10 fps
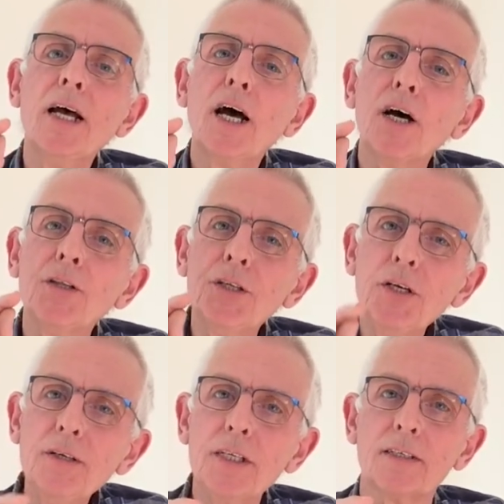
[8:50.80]
a
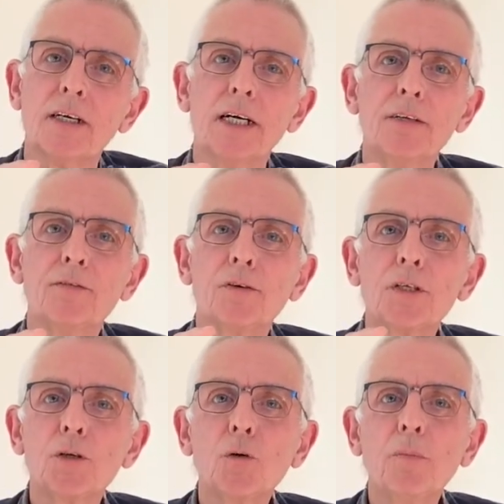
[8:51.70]
new design for a
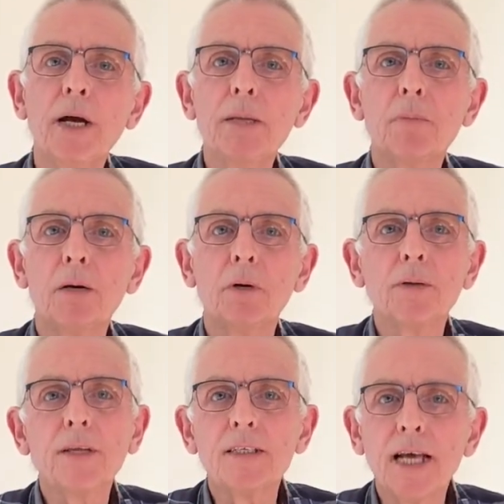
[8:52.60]
tool made by one
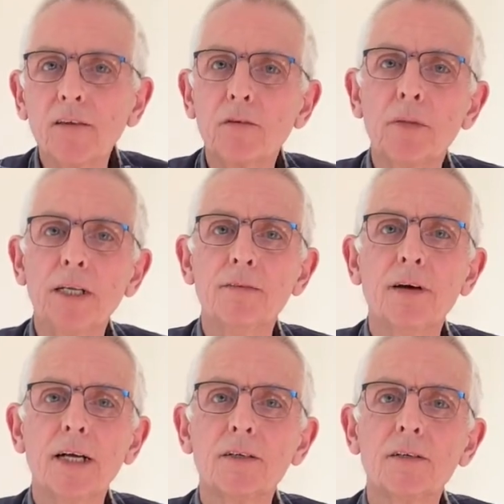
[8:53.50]
of these excellent
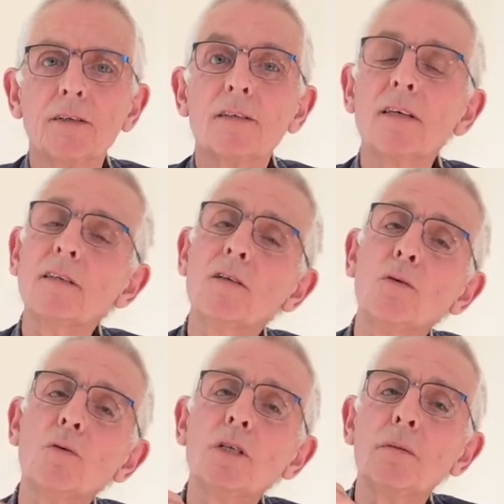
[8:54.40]
manufacturers doesn't
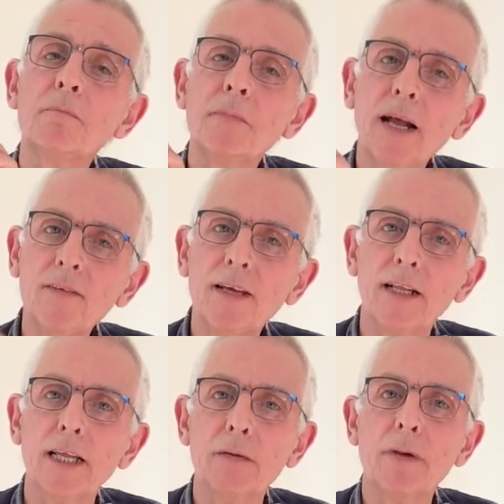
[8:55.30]

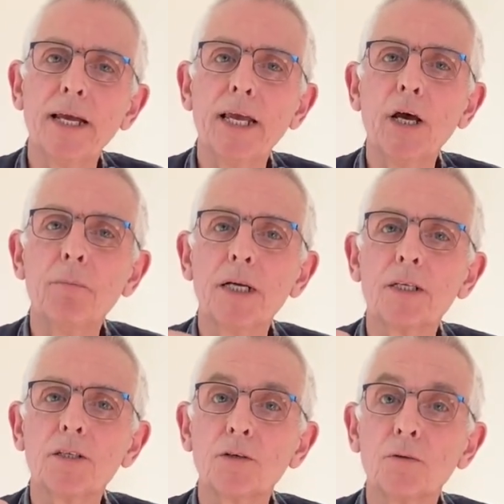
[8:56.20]
automatically make it a better
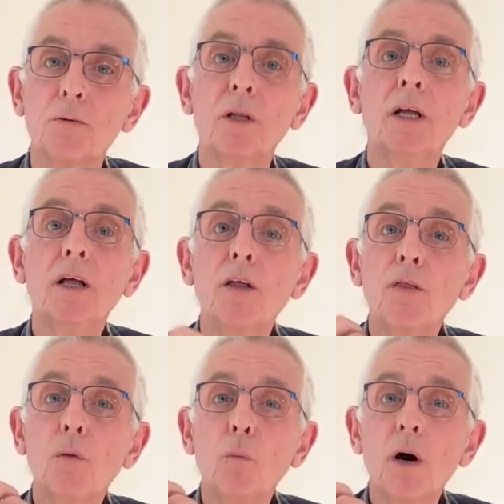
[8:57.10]
tool
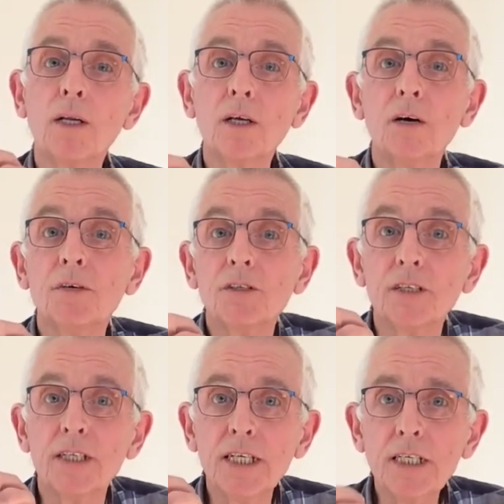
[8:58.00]
than one of a
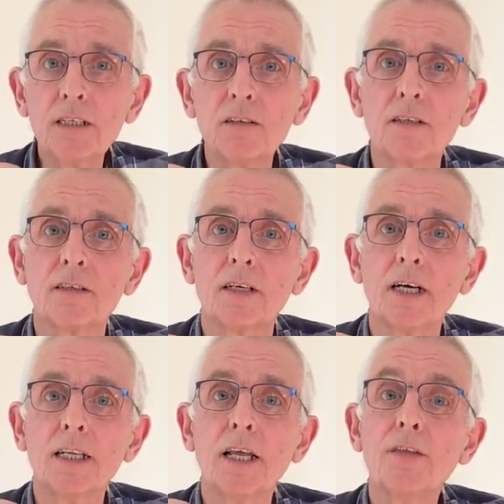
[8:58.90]
traditional
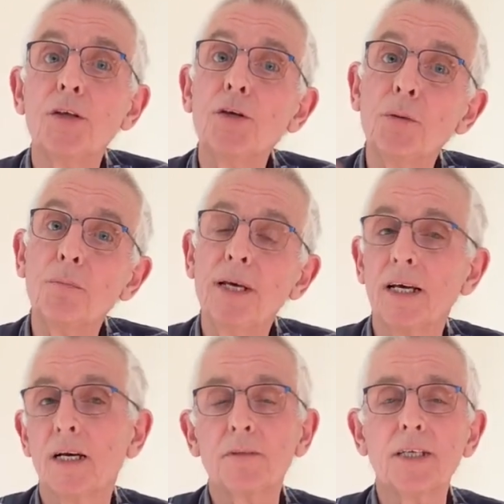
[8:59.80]
design that you can
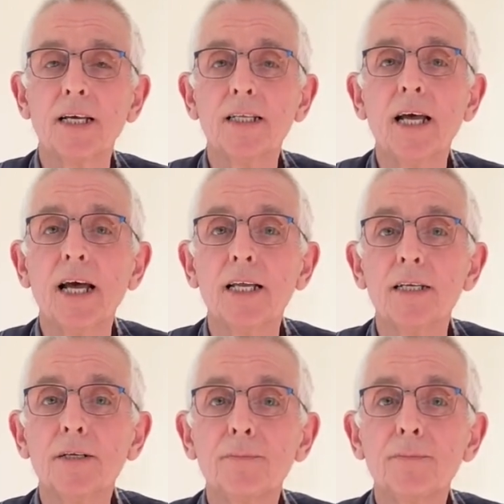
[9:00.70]
pick up second-hand.